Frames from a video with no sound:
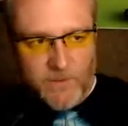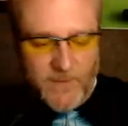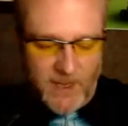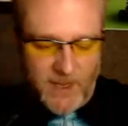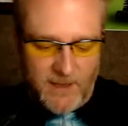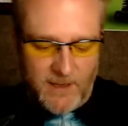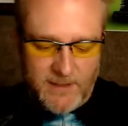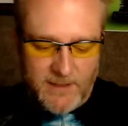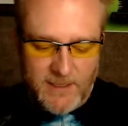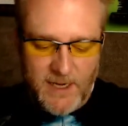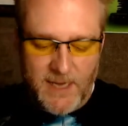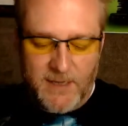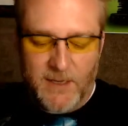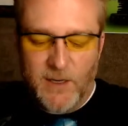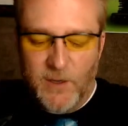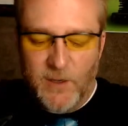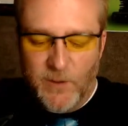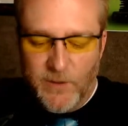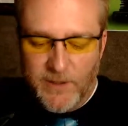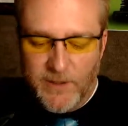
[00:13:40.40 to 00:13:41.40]
it's not
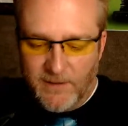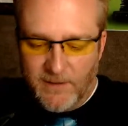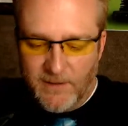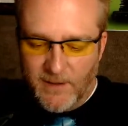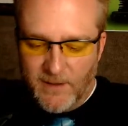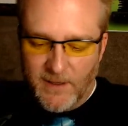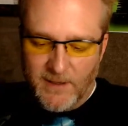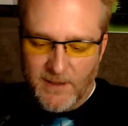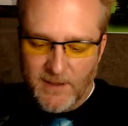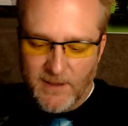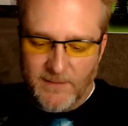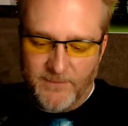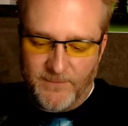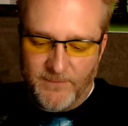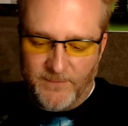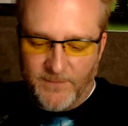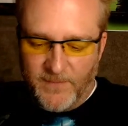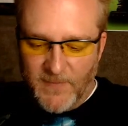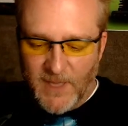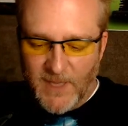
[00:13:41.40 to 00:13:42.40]
new in uh,
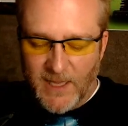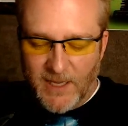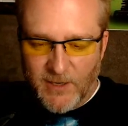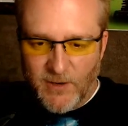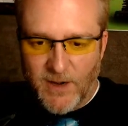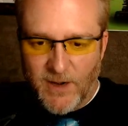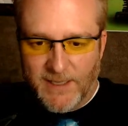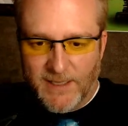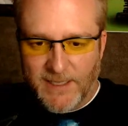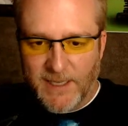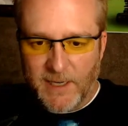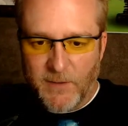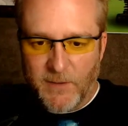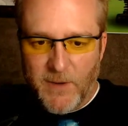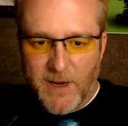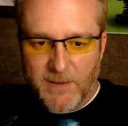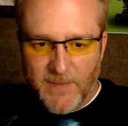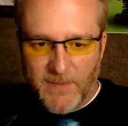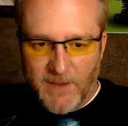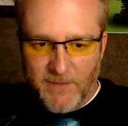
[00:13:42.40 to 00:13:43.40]
electronics anyway.
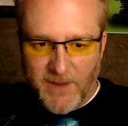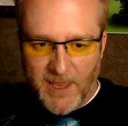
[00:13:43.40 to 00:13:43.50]
They've kind of